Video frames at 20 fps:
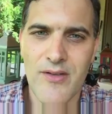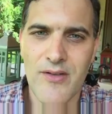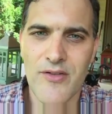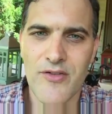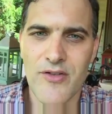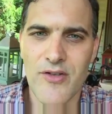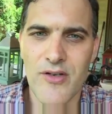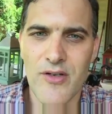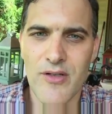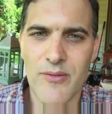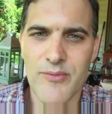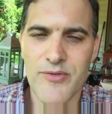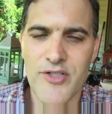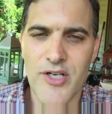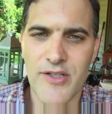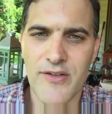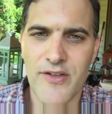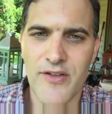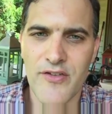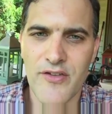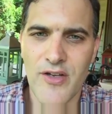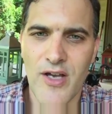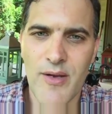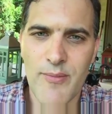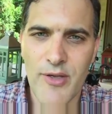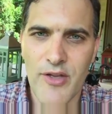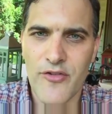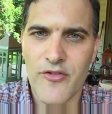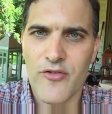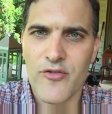So check these
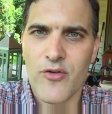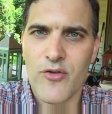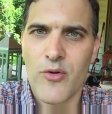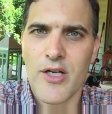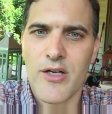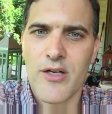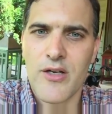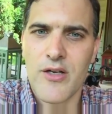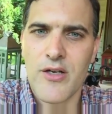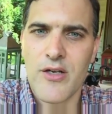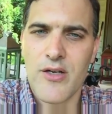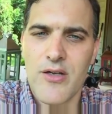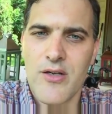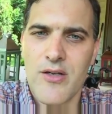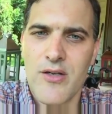comments quick.